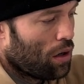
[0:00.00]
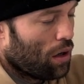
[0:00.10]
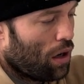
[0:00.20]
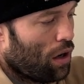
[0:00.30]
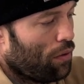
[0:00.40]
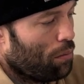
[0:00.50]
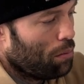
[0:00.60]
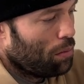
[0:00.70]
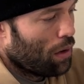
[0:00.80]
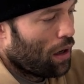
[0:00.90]
of
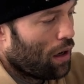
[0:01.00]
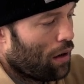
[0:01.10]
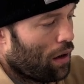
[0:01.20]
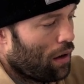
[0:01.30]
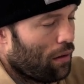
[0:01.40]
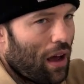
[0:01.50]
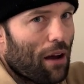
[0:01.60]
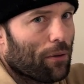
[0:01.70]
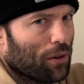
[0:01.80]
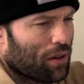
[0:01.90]
mm, uh,
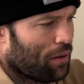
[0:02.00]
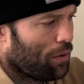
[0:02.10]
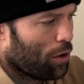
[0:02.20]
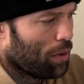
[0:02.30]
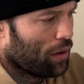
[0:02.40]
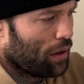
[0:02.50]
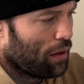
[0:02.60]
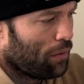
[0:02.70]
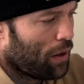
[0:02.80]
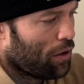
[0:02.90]
effort variability,
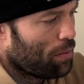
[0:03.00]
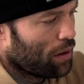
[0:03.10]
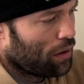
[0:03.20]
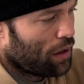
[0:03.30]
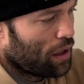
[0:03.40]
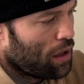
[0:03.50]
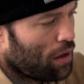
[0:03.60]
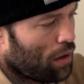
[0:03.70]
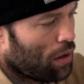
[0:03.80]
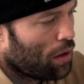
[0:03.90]
variability
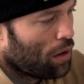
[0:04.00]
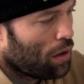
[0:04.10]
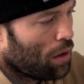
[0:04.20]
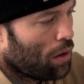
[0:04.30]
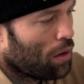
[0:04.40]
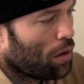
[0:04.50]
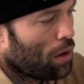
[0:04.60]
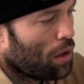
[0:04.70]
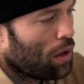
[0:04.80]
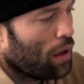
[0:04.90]

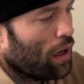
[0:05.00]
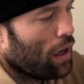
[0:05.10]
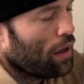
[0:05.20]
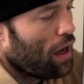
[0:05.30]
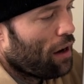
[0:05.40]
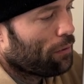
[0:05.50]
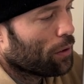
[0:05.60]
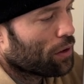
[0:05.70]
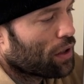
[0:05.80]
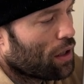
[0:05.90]
and
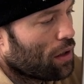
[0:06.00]
effort